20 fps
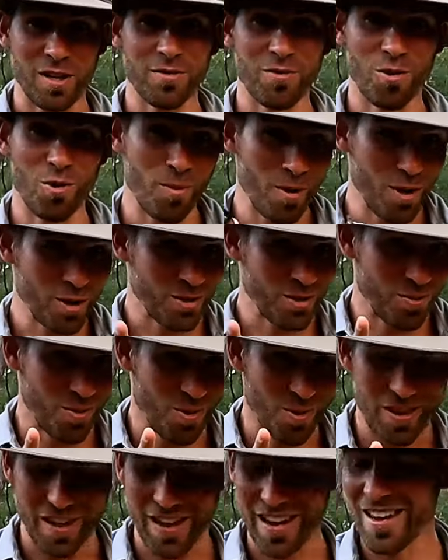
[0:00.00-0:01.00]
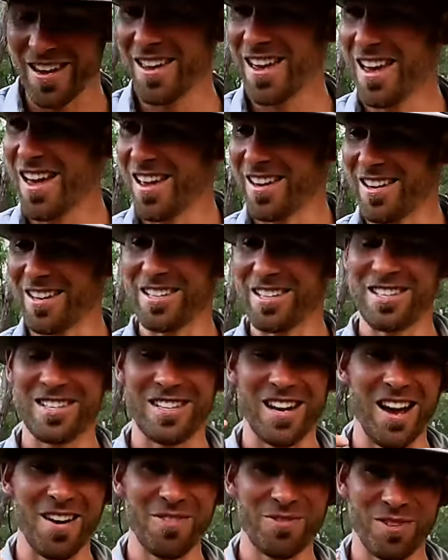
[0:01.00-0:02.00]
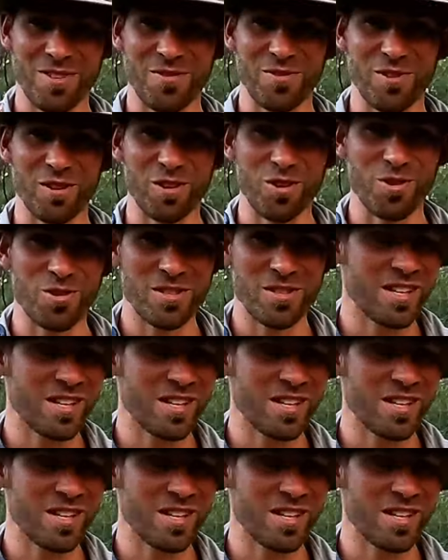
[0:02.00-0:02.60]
if you almost spilled there, you're stuffed if you lose